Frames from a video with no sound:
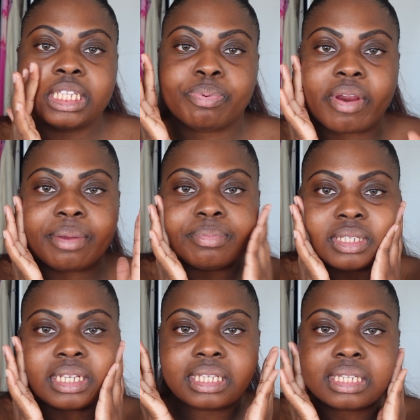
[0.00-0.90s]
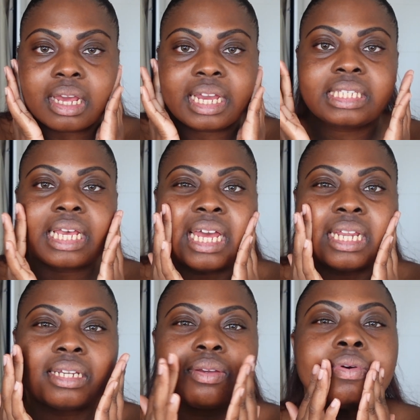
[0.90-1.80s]
is prepped. It's nice
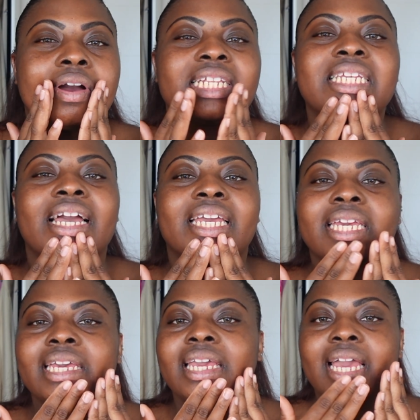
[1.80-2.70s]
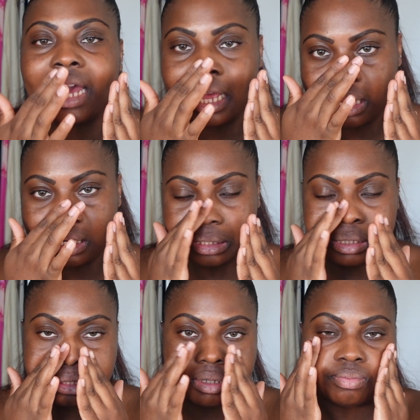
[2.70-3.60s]
and quite tacky
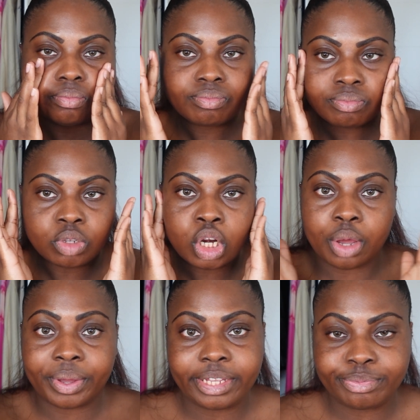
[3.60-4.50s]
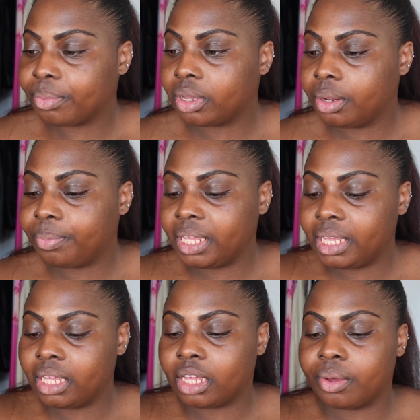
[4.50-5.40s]
and glowy. I'm gonna
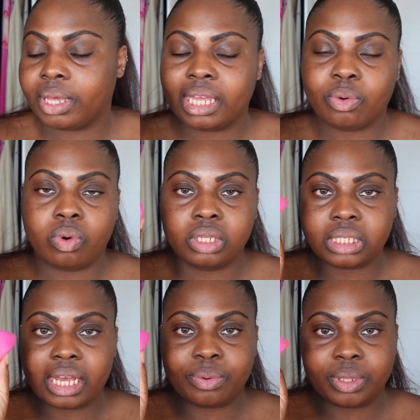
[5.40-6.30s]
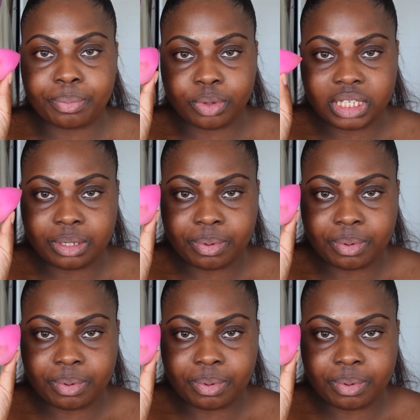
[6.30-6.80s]
be going in one side with a beauty